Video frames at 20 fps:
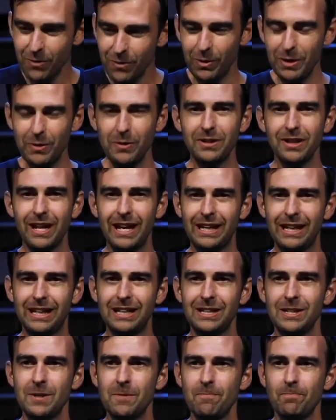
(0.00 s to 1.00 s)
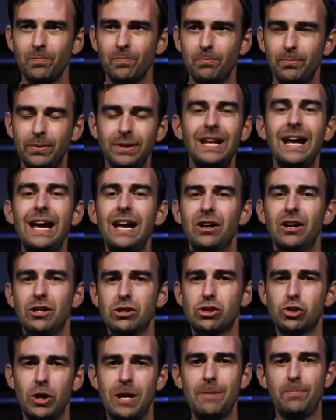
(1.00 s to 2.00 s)
we would like play on
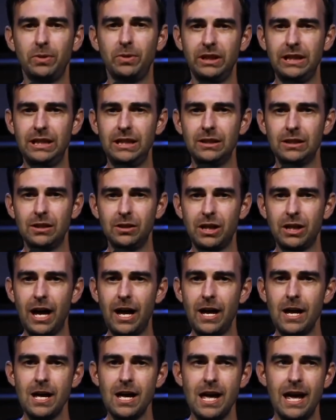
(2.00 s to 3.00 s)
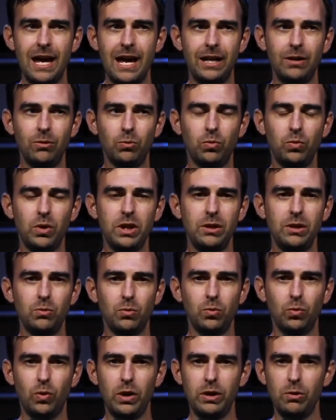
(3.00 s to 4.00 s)
the trampoline, okay? And
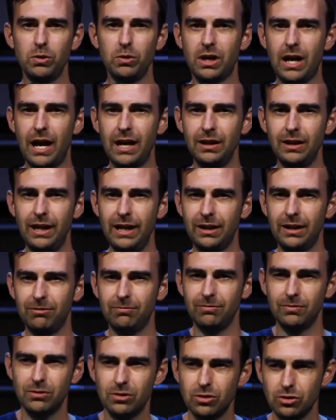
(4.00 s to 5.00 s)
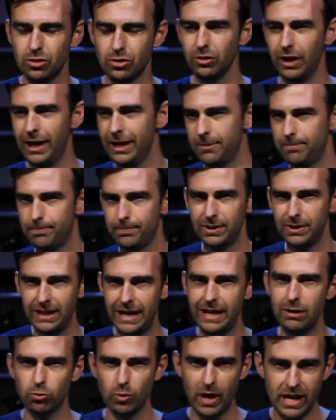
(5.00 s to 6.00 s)
we would kind of like
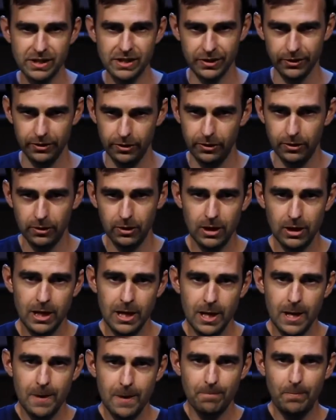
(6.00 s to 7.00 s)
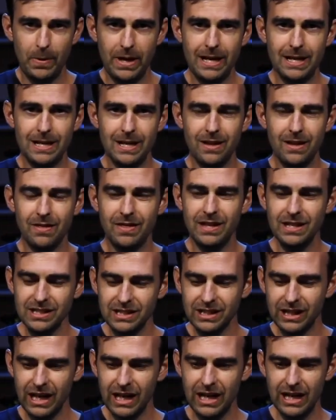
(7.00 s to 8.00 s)
play wrestle. But
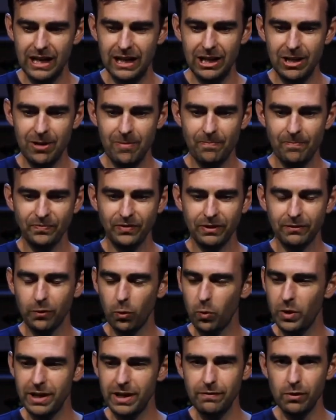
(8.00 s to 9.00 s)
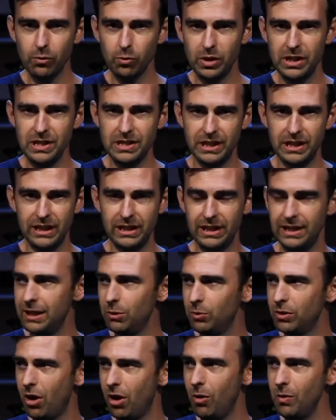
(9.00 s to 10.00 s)
this kid, for whatever reason,
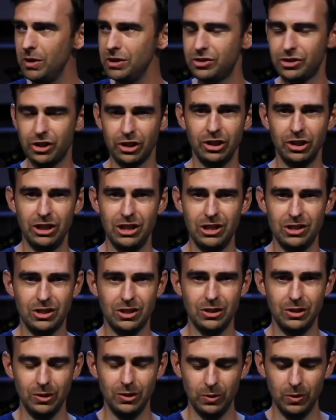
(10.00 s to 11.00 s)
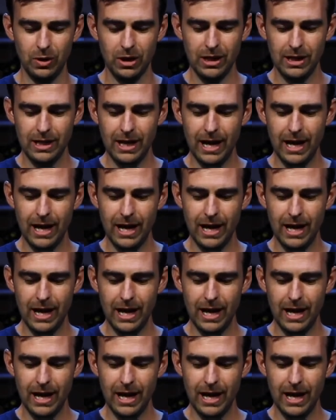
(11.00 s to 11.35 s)
it would always turn into